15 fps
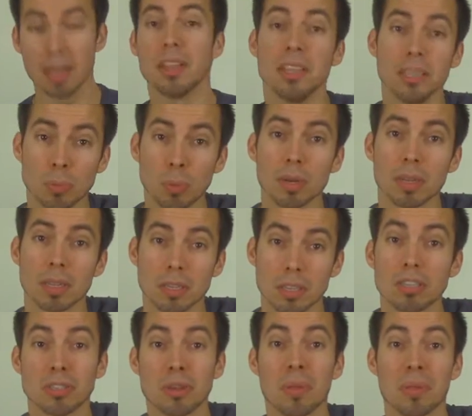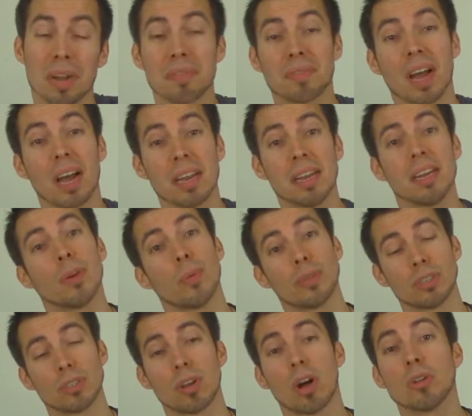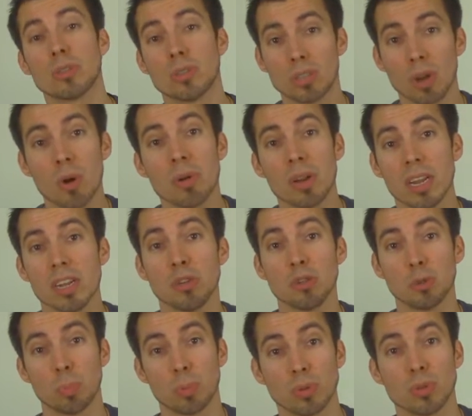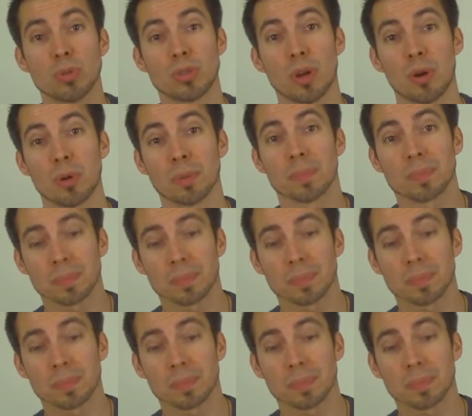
this stone that I've got here, which is called Stonehenge Bluestone.